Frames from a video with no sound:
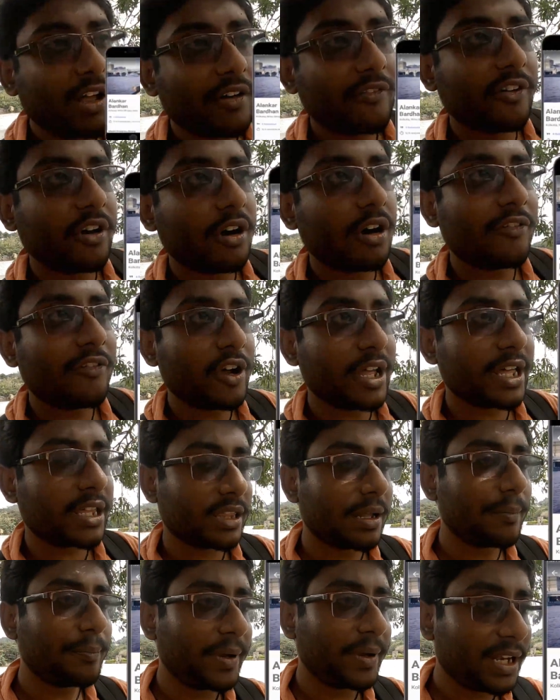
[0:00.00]
For
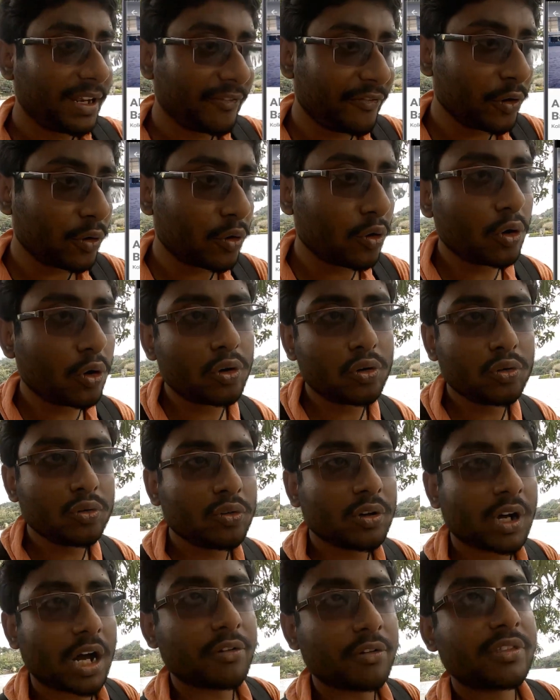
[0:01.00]
example, if you go
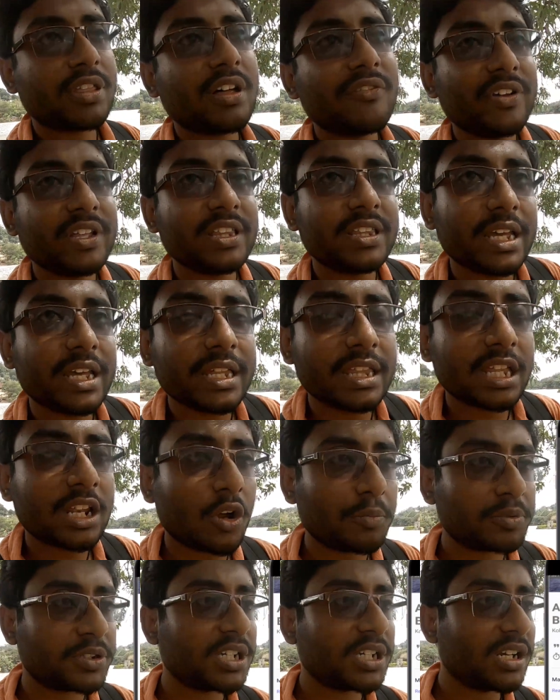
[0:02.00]
to couchsurfing, there is an
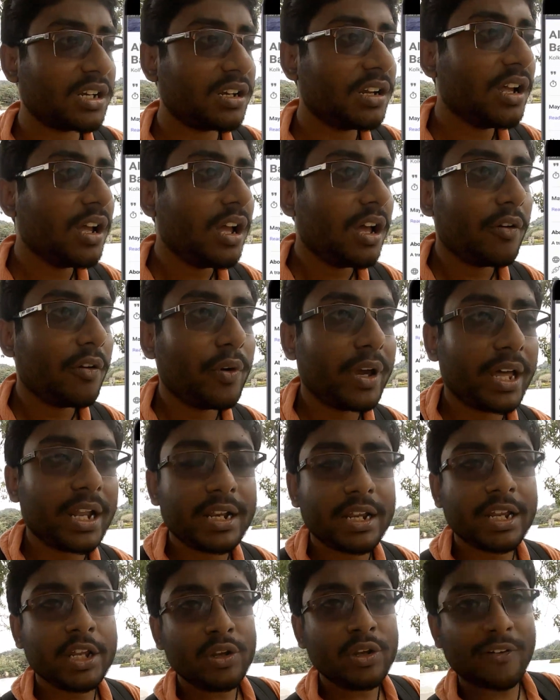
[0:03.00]
option
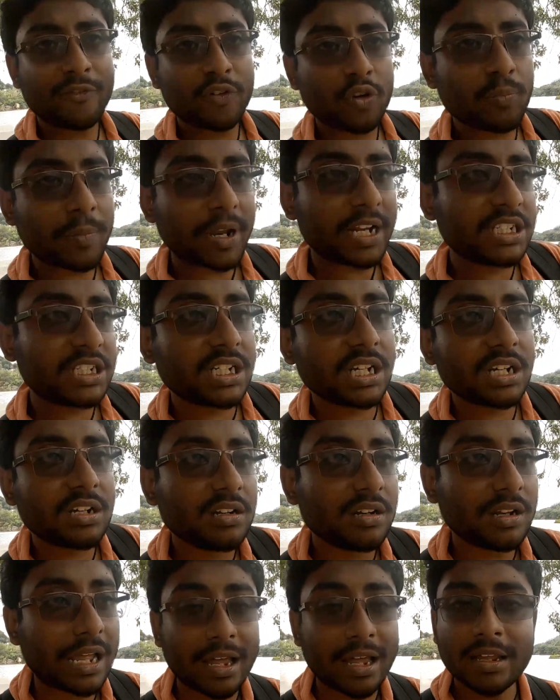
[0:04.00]
where you have to
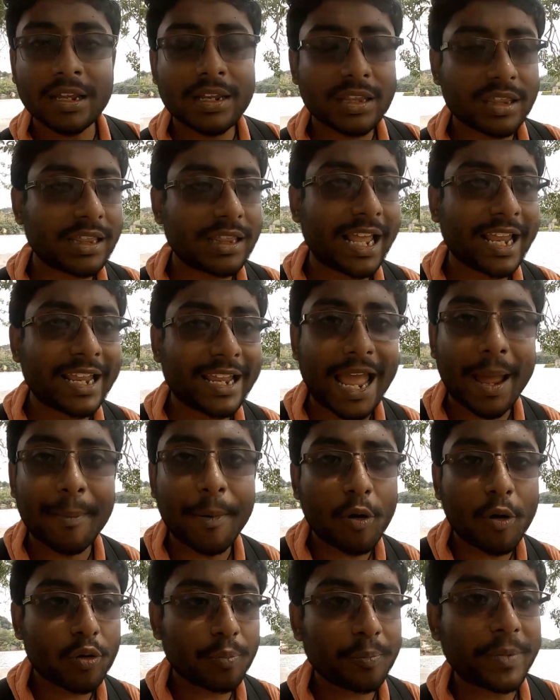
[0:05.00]
mention it's like
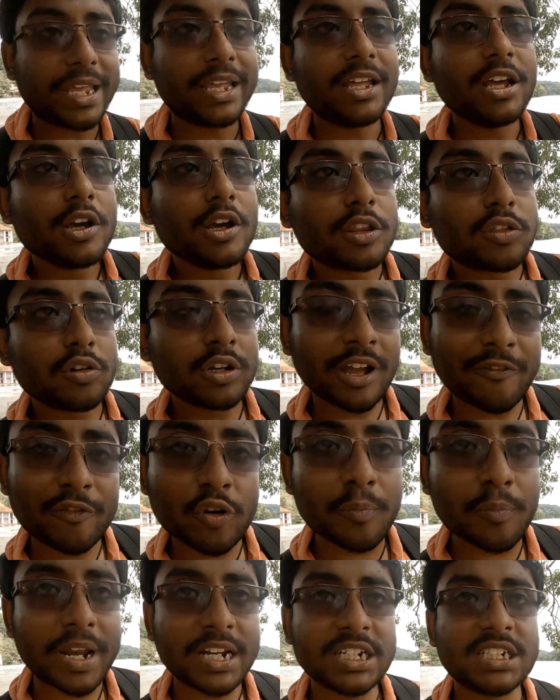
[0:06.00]
about me. So you have to
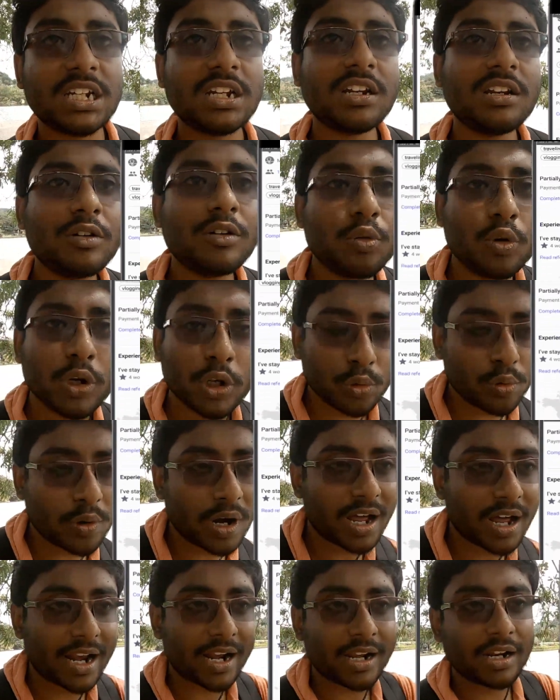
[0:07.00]
mention who you
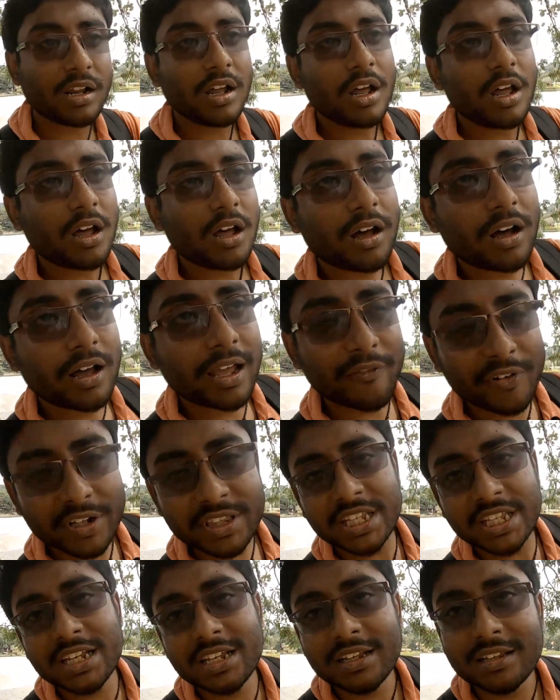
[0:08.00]
are and
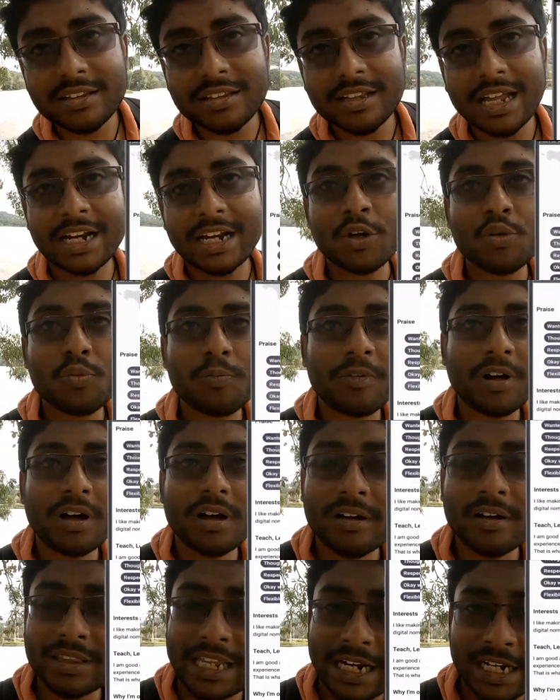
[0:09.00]
everything that
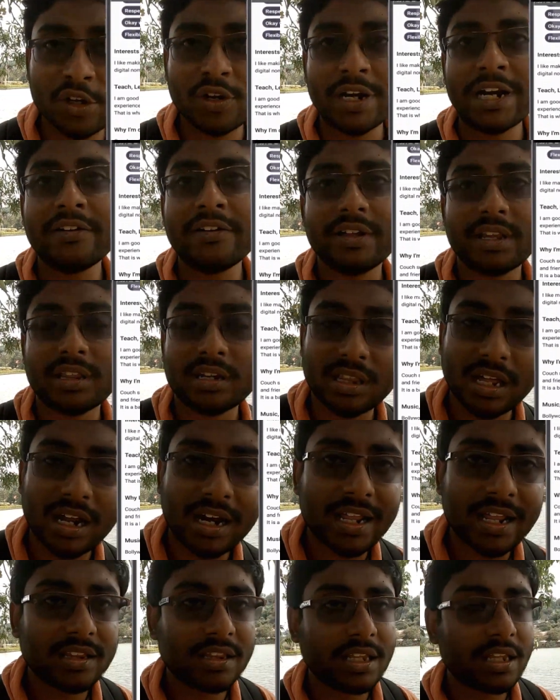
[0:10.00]
your interests are
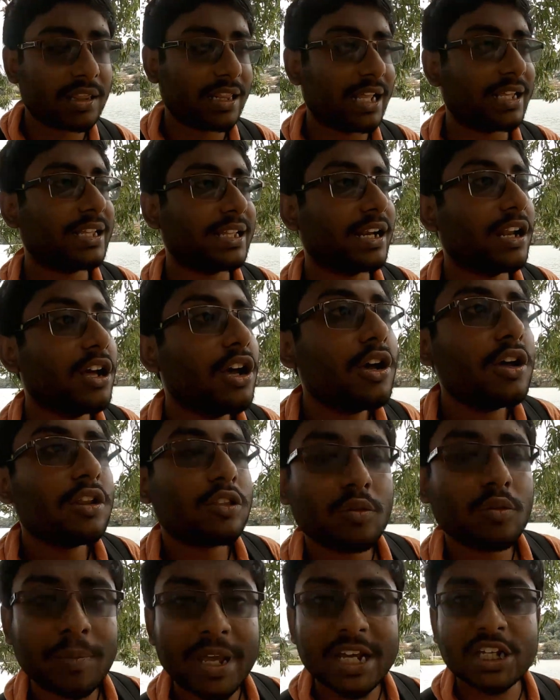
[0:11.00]
and things like that.
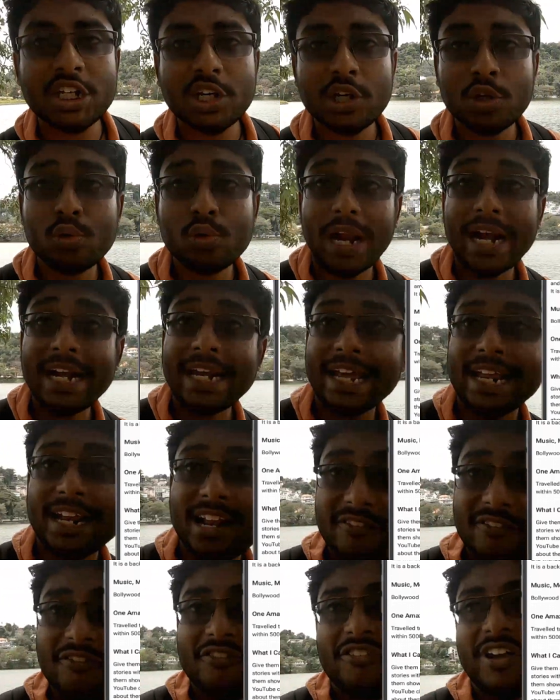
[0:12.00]
So make sure you write
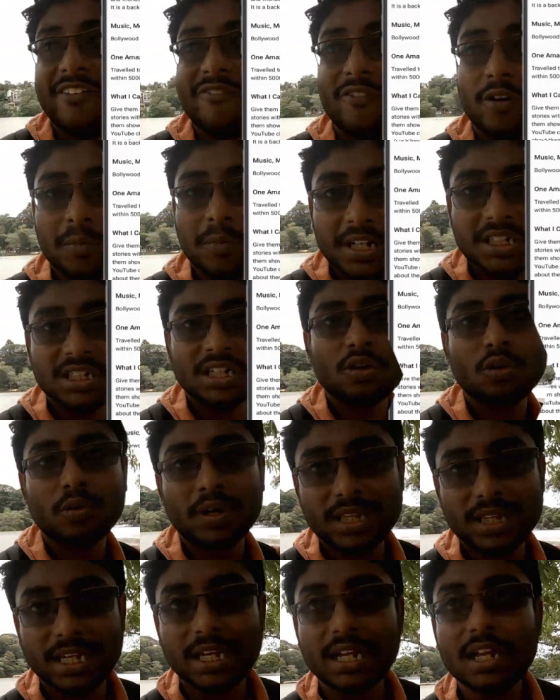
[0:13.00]
enough information
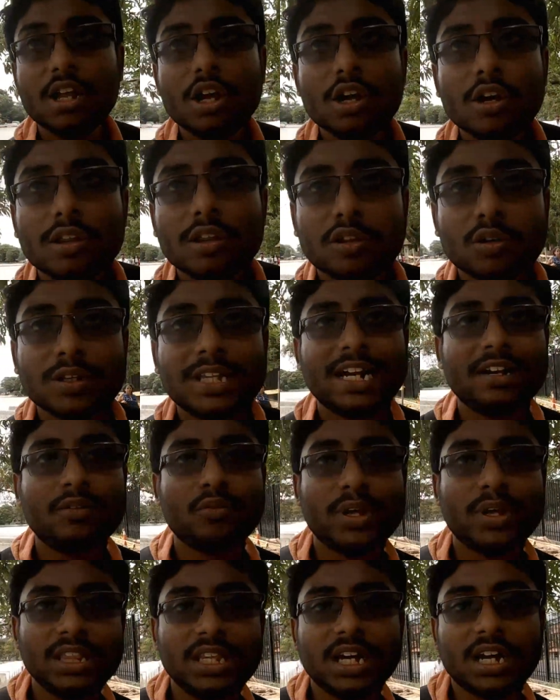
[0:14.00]
over there so that
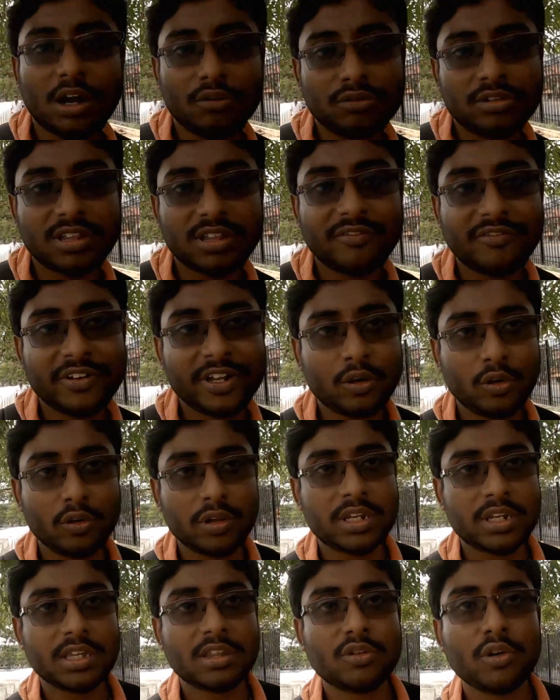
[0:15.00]
when the couchsurfing
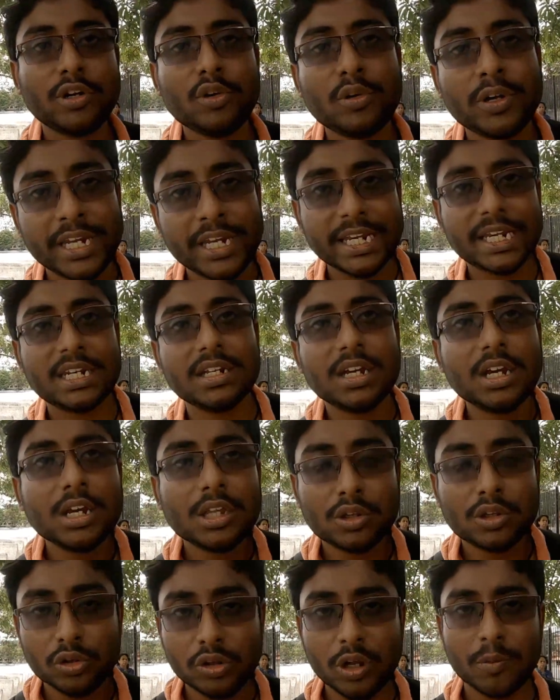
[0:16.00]
host is going to read
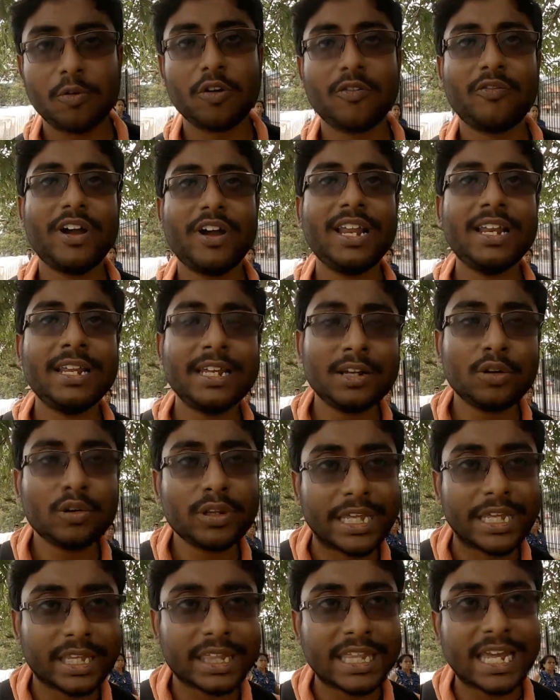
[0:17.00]
through your profile, he
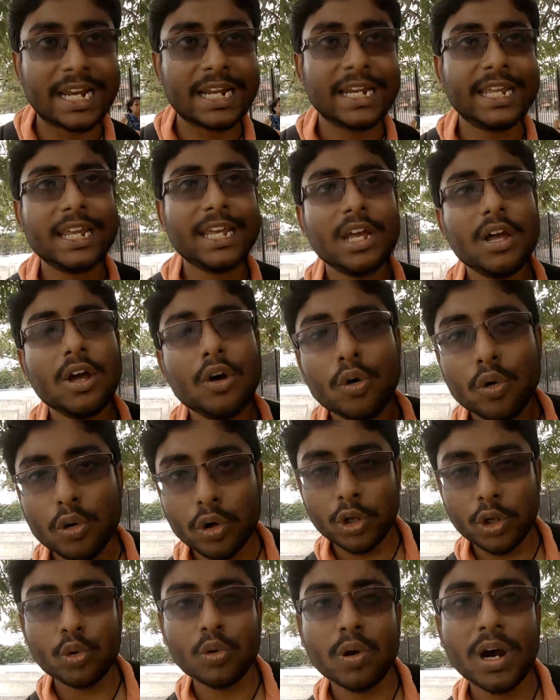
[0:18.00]
knows exactly who
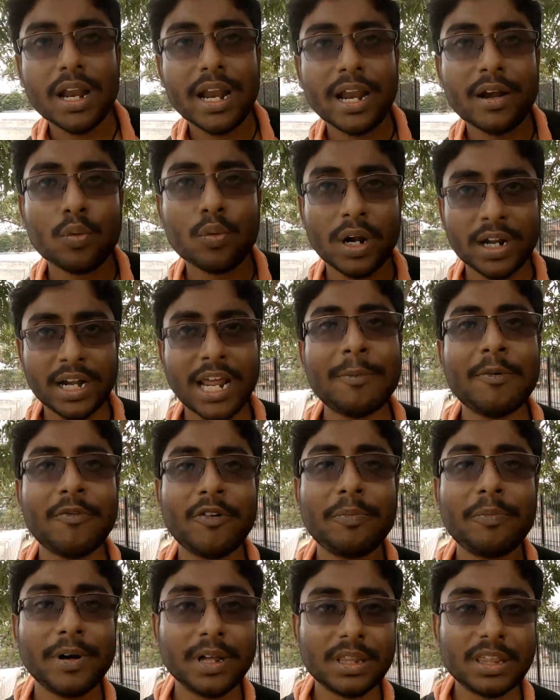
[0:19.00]
you are and what type of
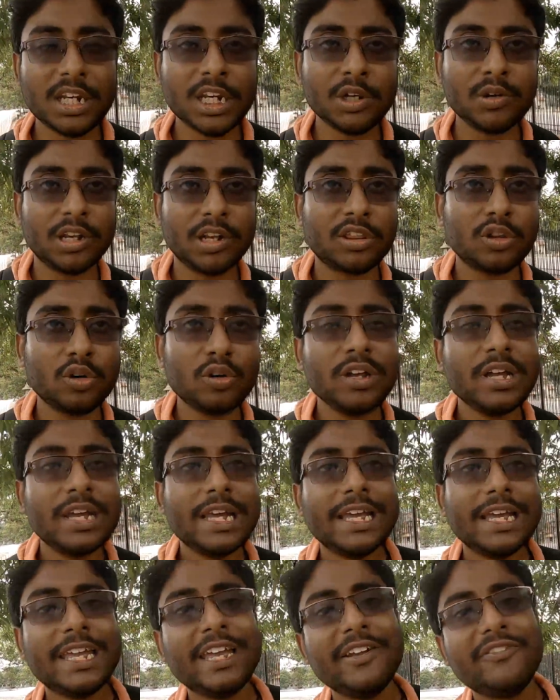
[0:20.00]
a person you are. So
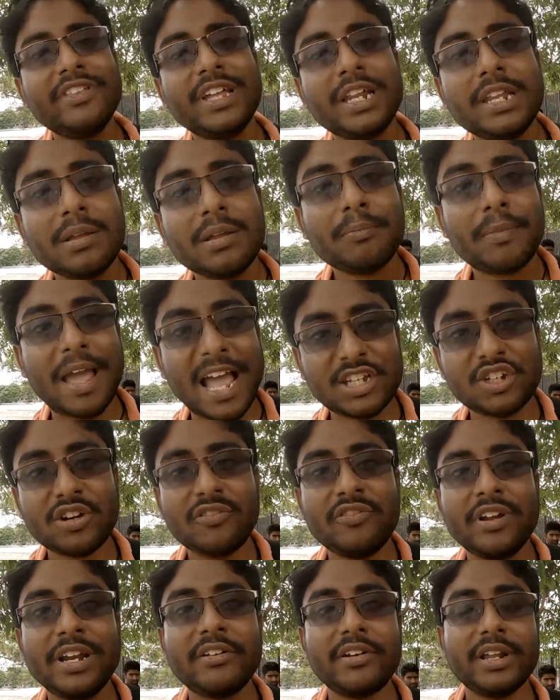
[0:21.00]
if there is a match
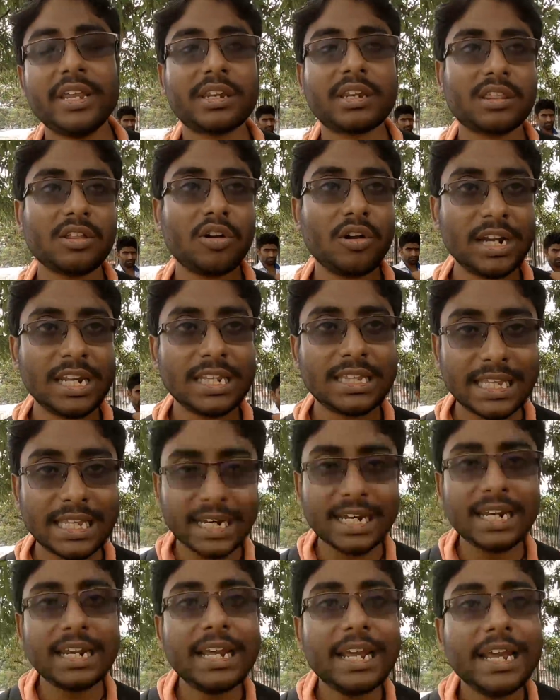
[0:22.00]
of interests, only
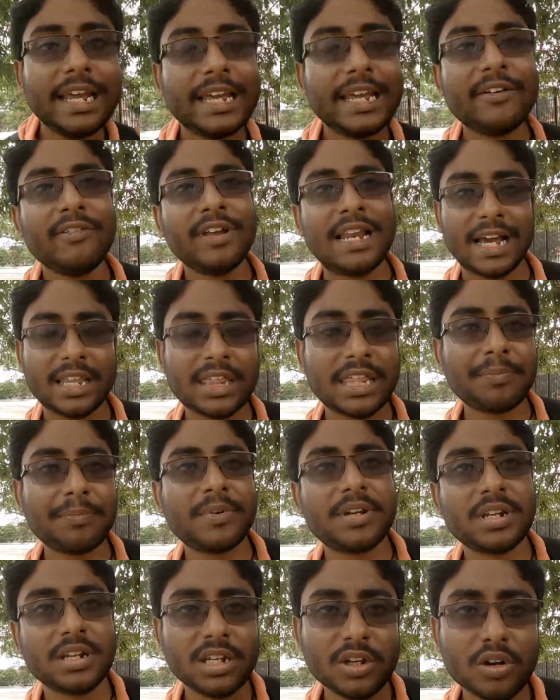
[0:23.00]
then he will accept
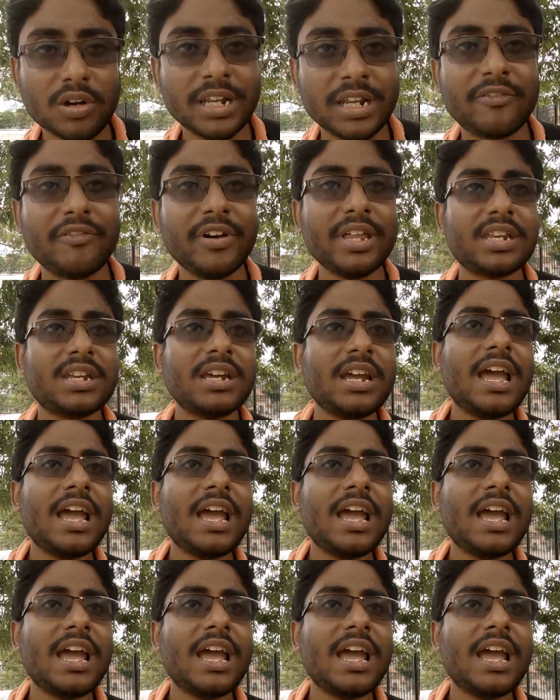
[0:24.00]
your request.